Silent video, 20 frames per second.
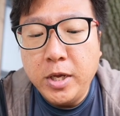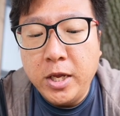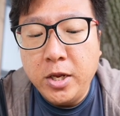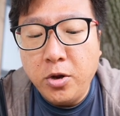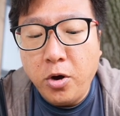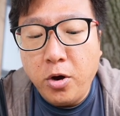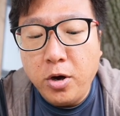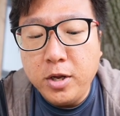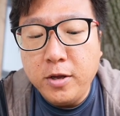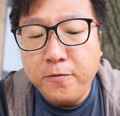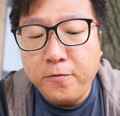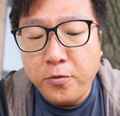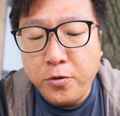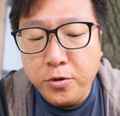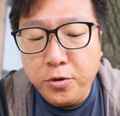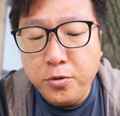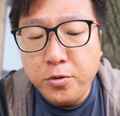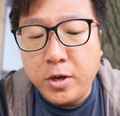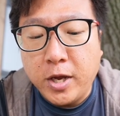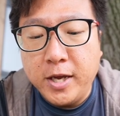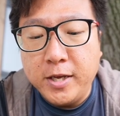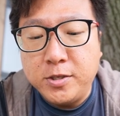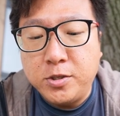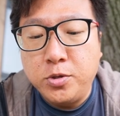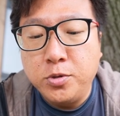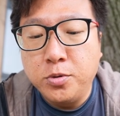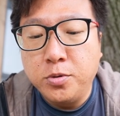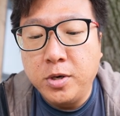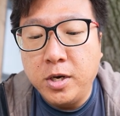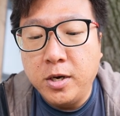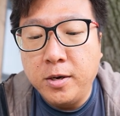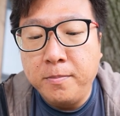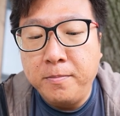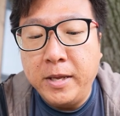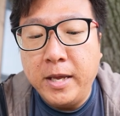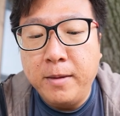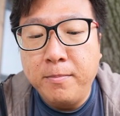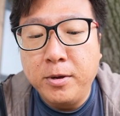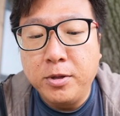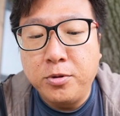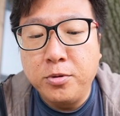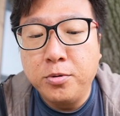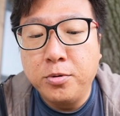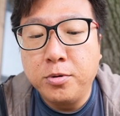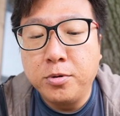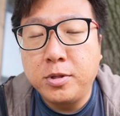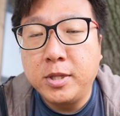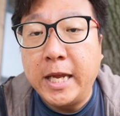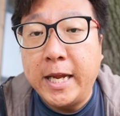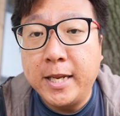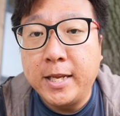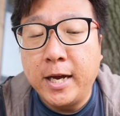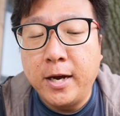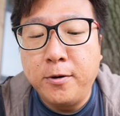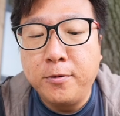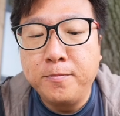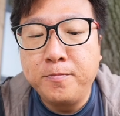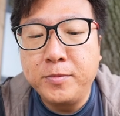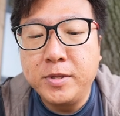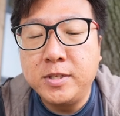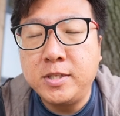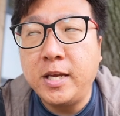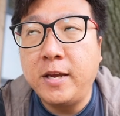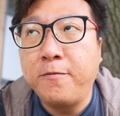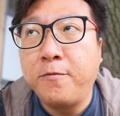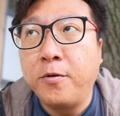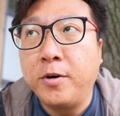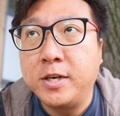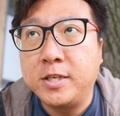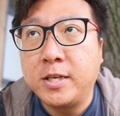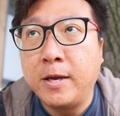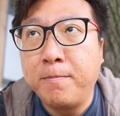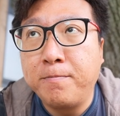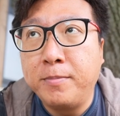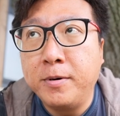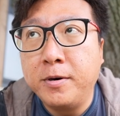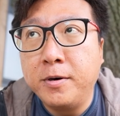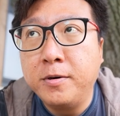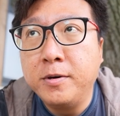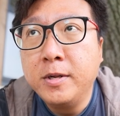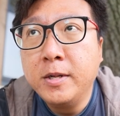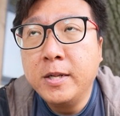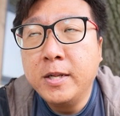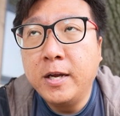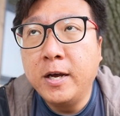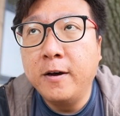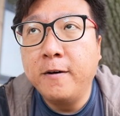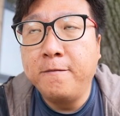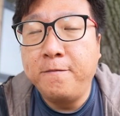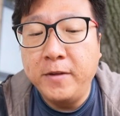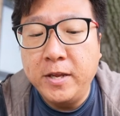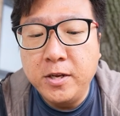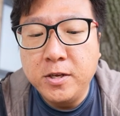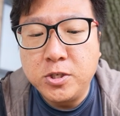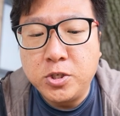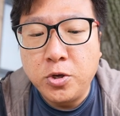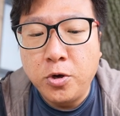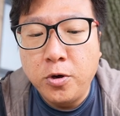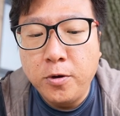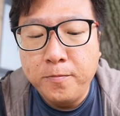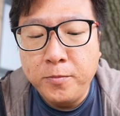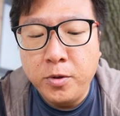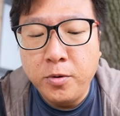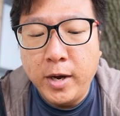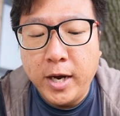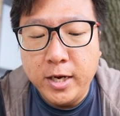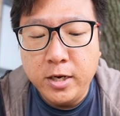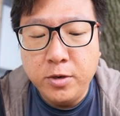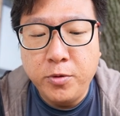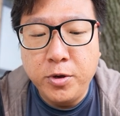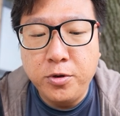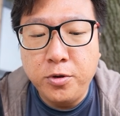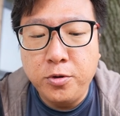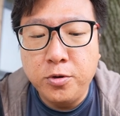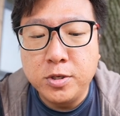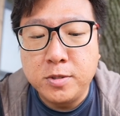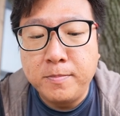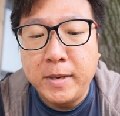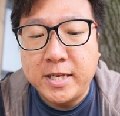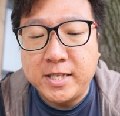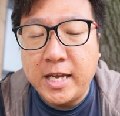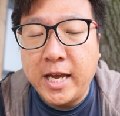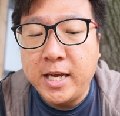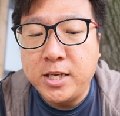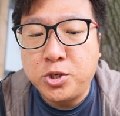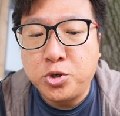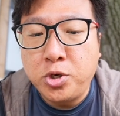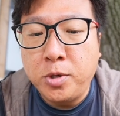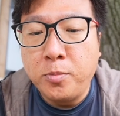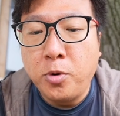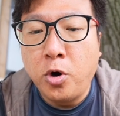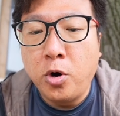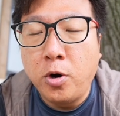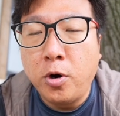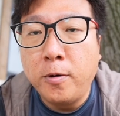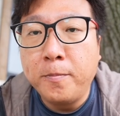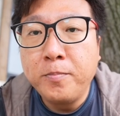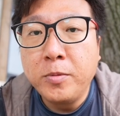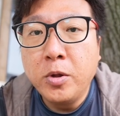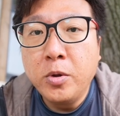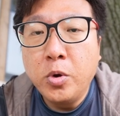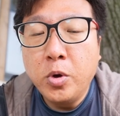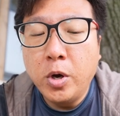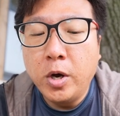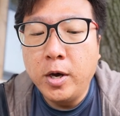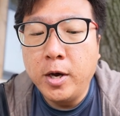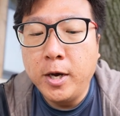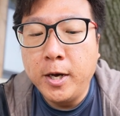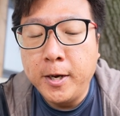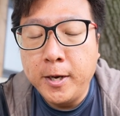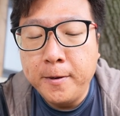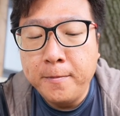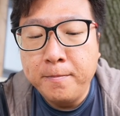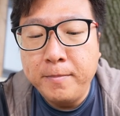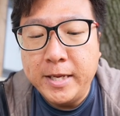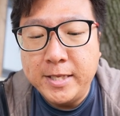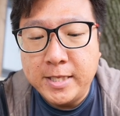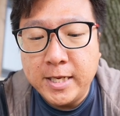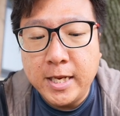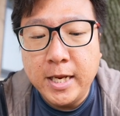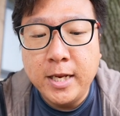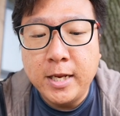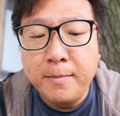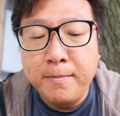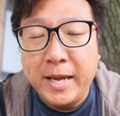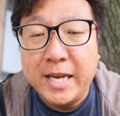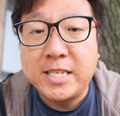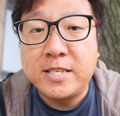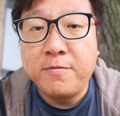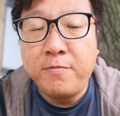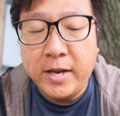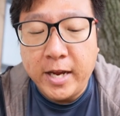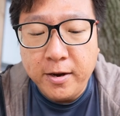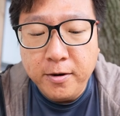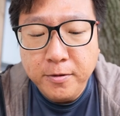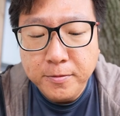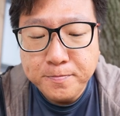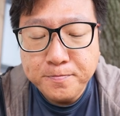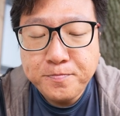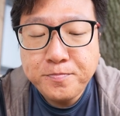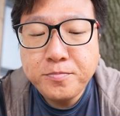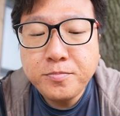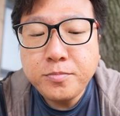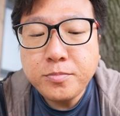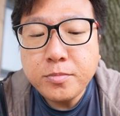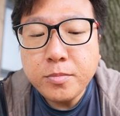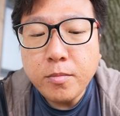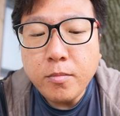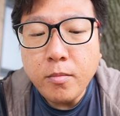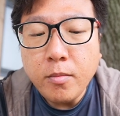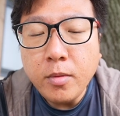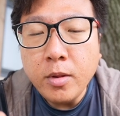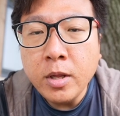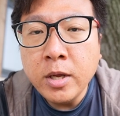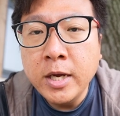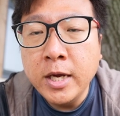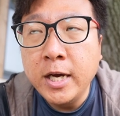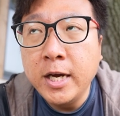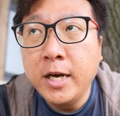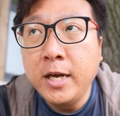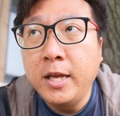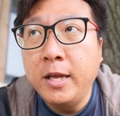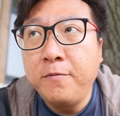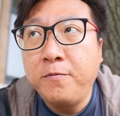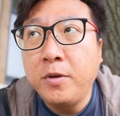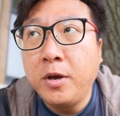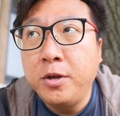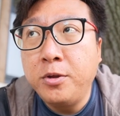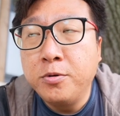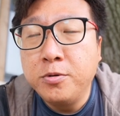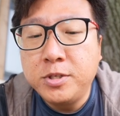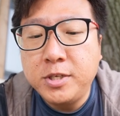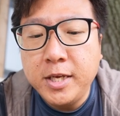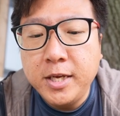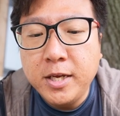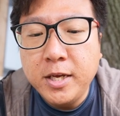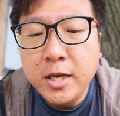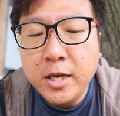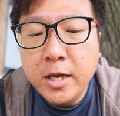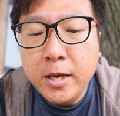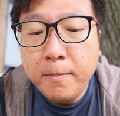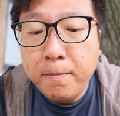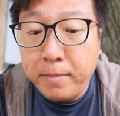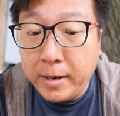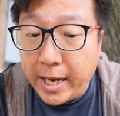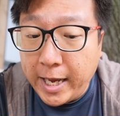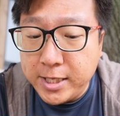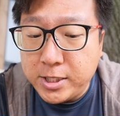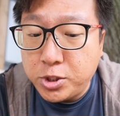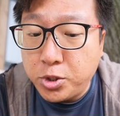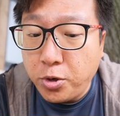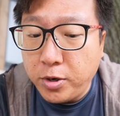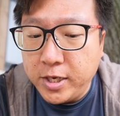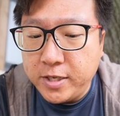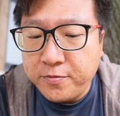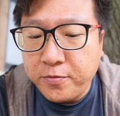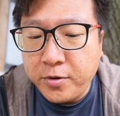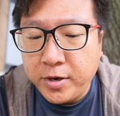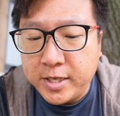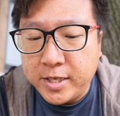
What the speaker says: in order for you guys to be able to take down, say for example, Venusaur, you either want to use max Airstream or basically the max Flare. If you're using Blastoise, for